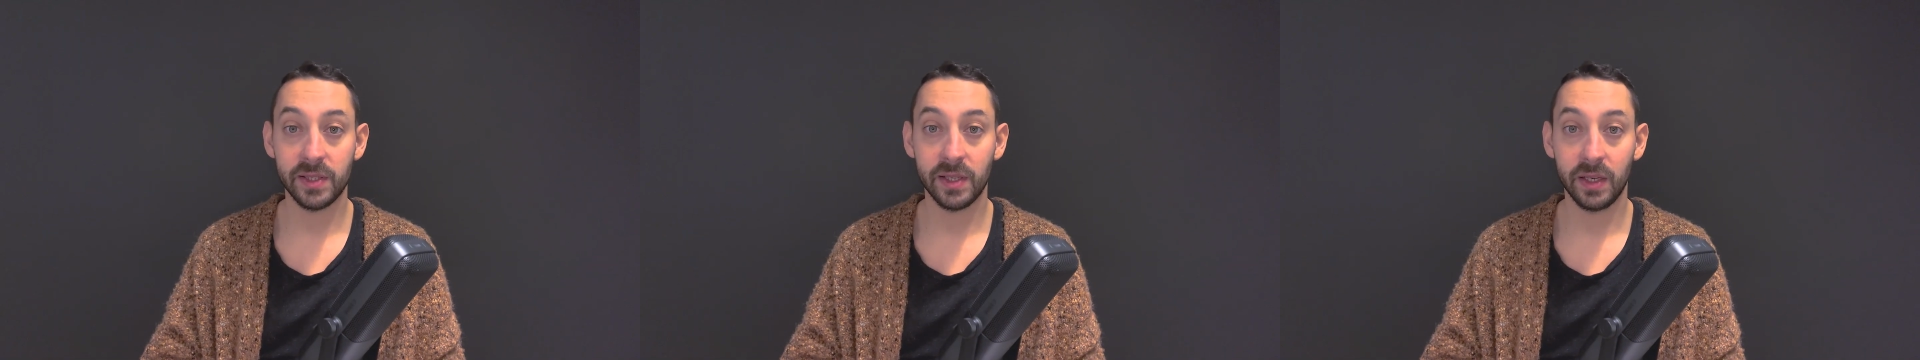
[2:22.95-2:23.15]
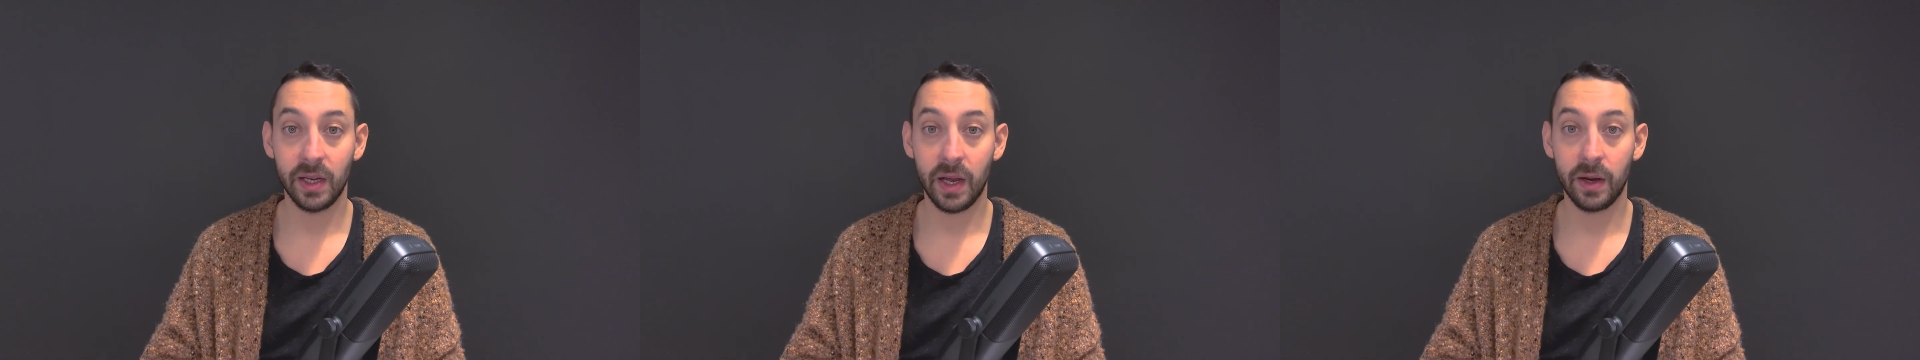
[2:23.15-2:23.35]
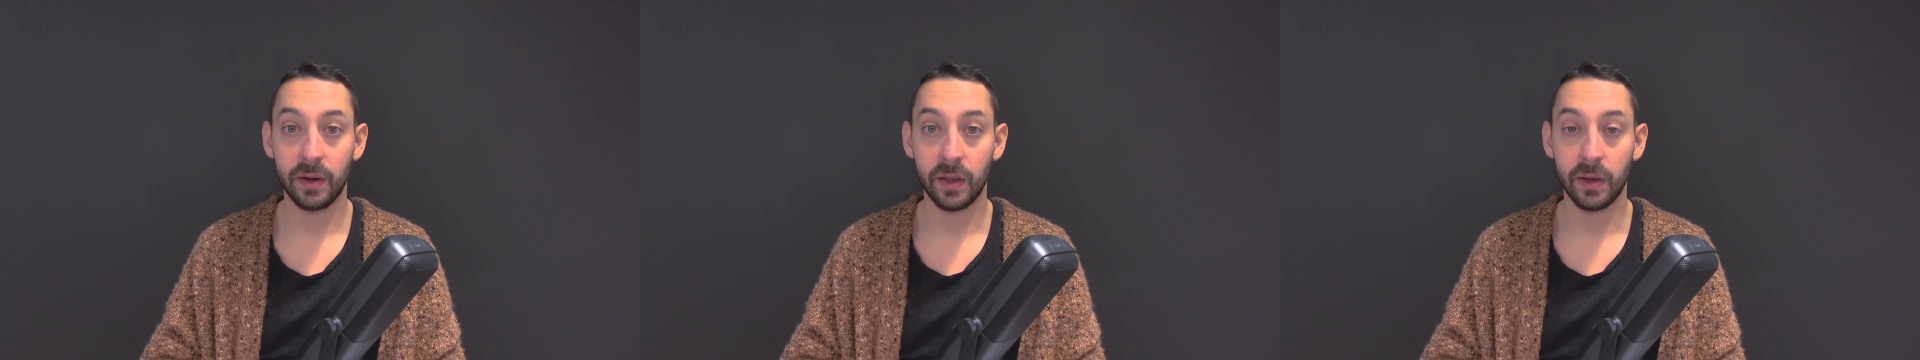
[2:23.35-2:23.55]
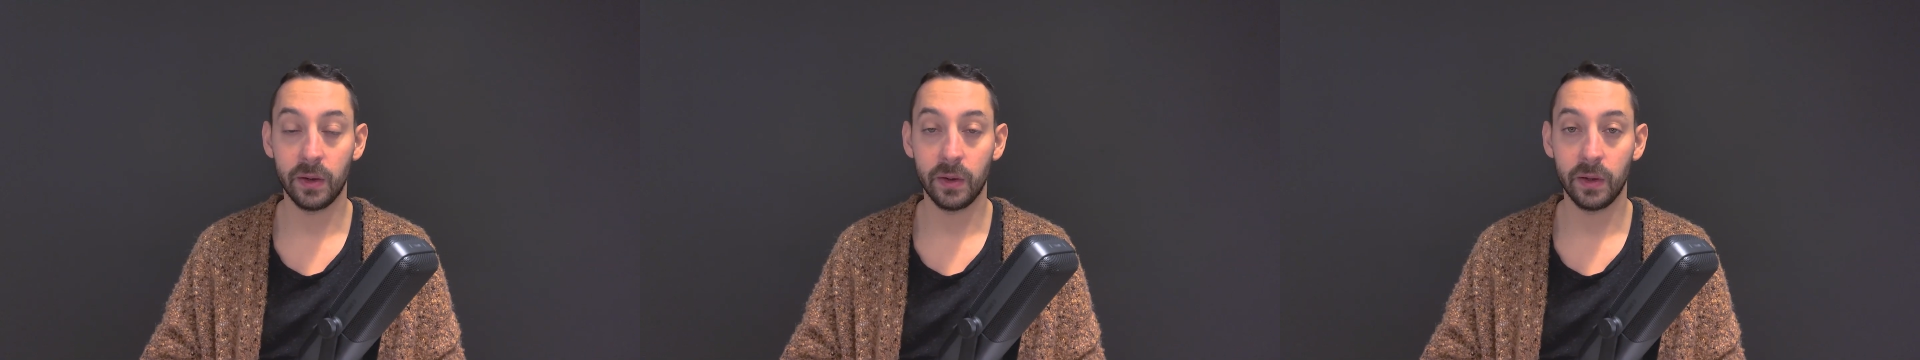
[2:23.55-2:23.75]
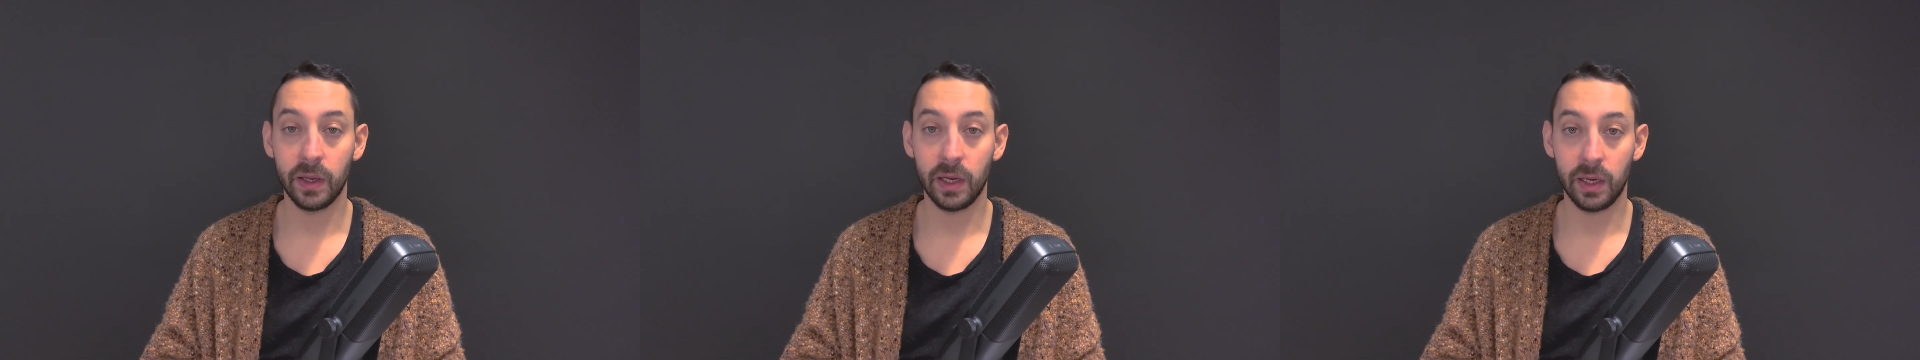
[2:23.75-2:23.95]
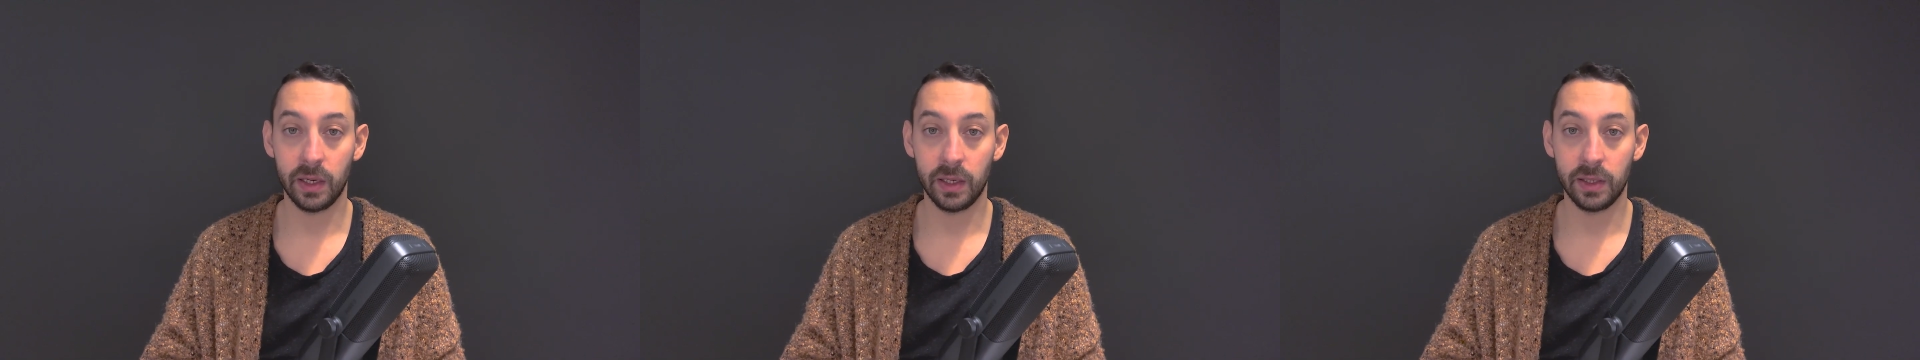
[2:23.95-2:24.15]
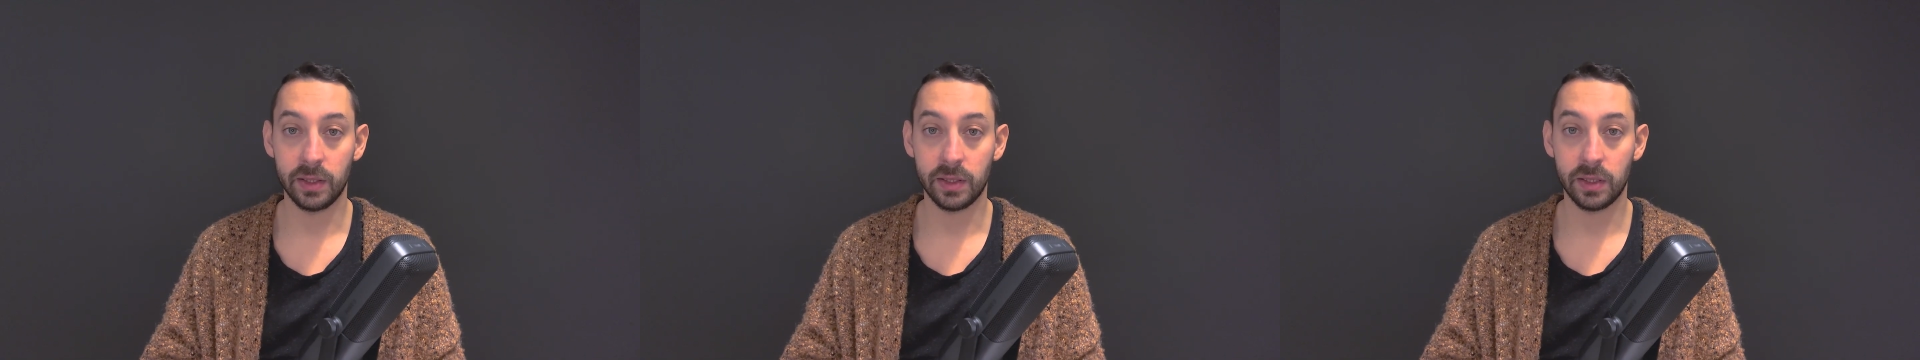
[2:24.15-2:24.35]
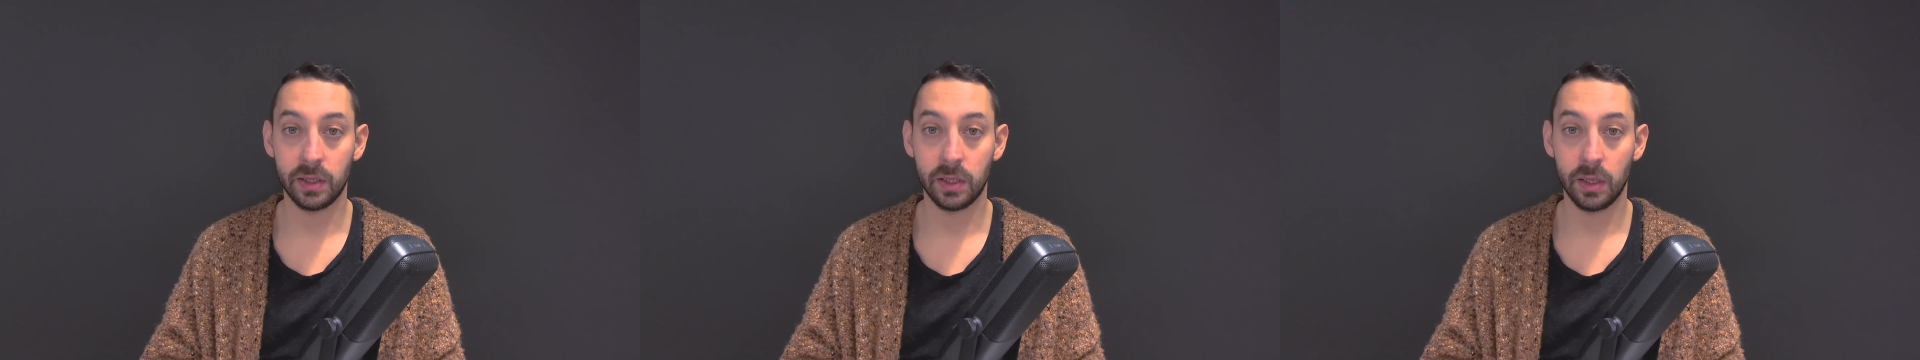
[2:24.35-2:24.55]
scenario
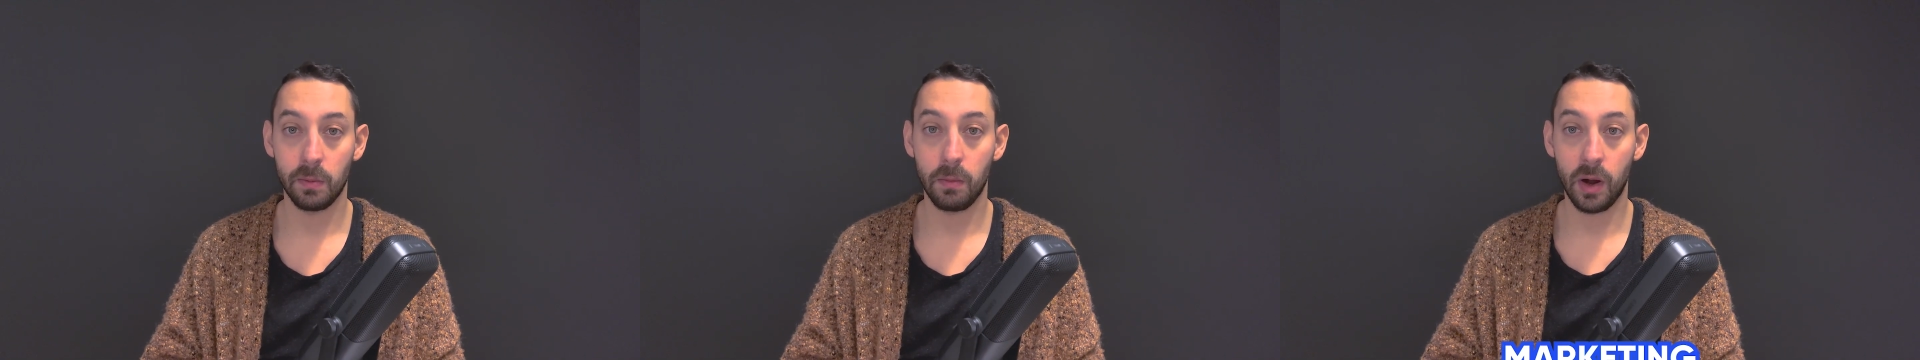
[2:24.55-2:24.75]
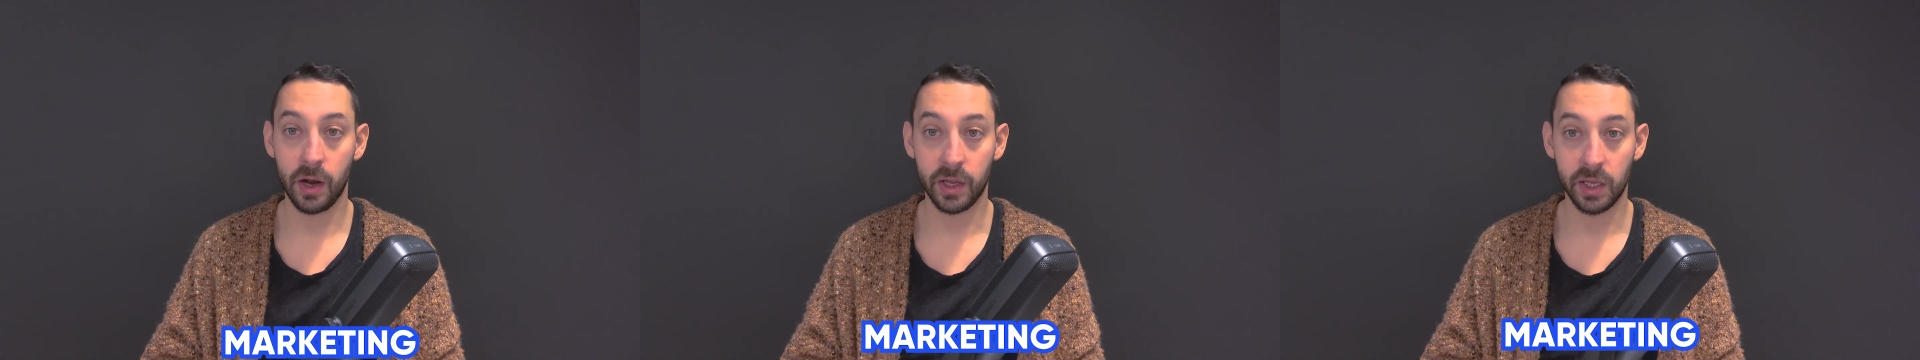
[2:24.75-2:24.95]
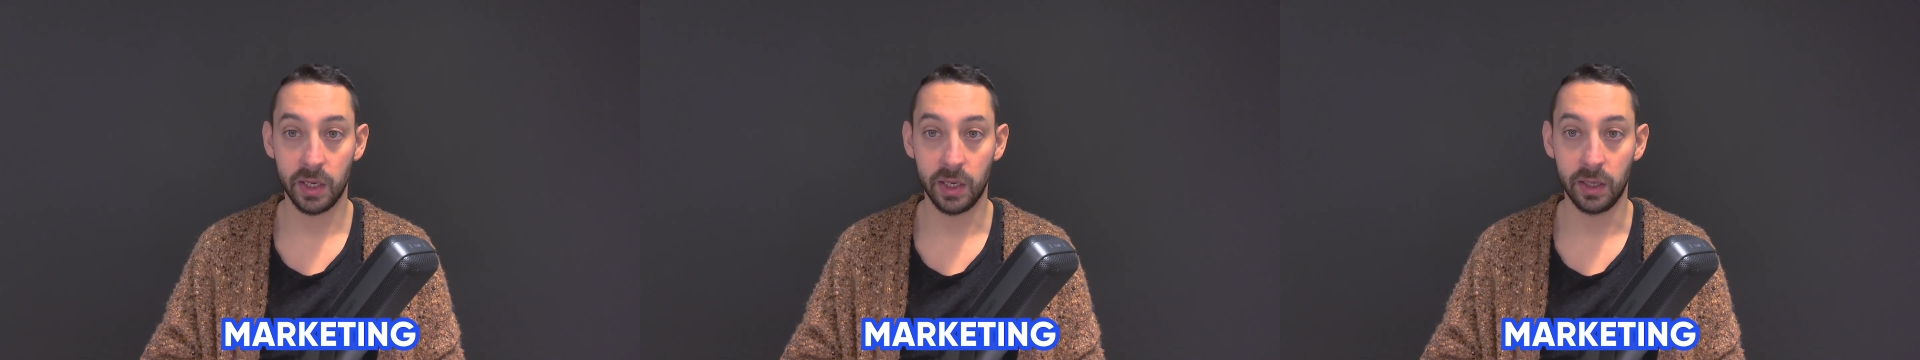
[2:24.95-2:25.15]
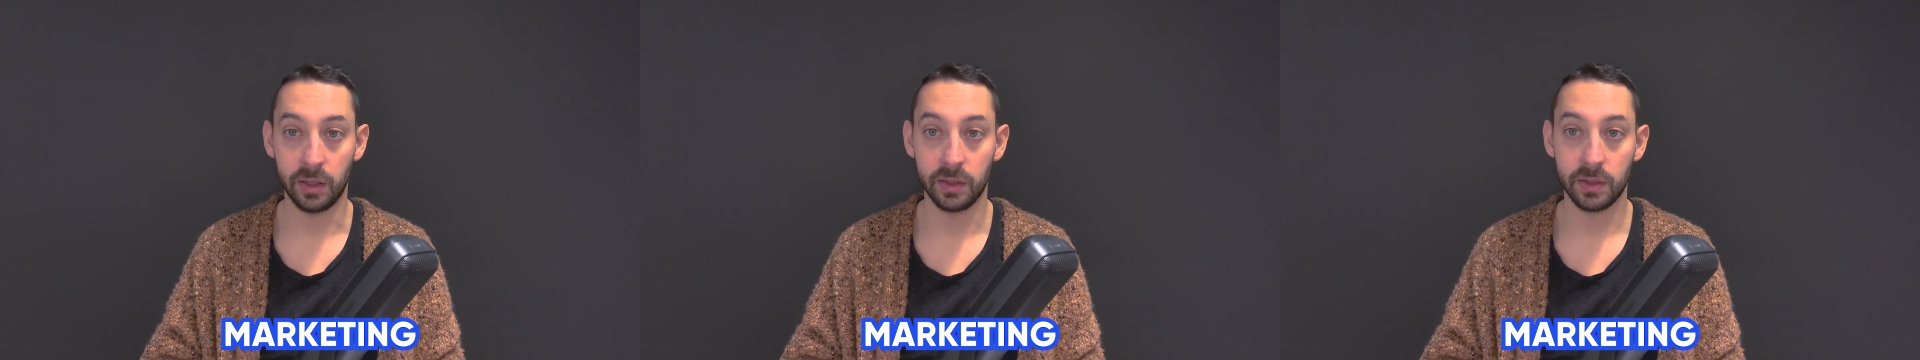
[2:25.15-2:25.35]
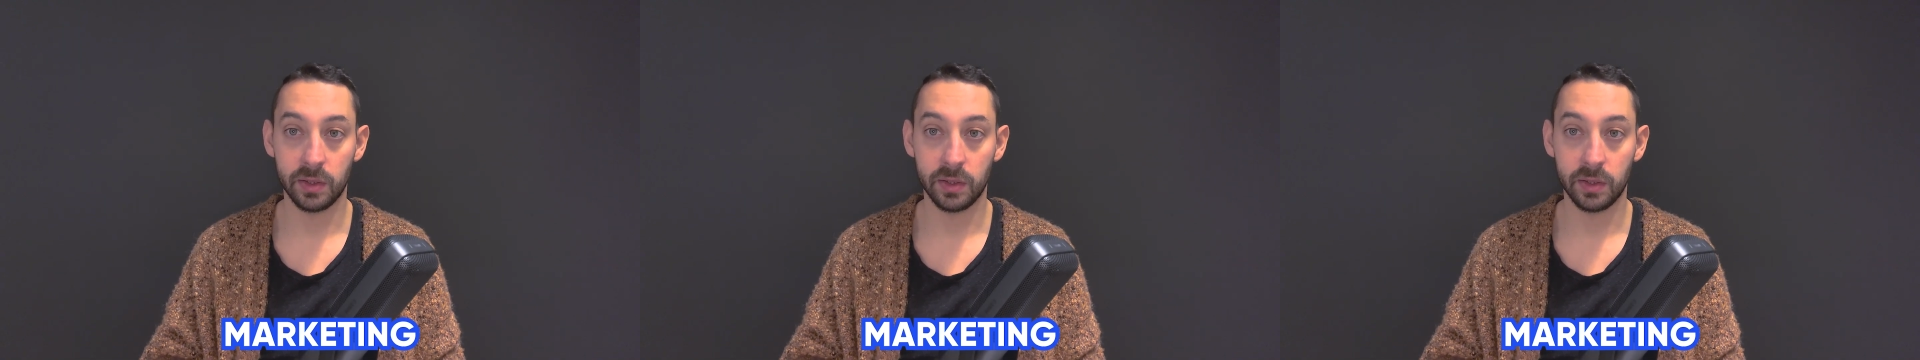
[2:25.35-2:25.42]
is marketing,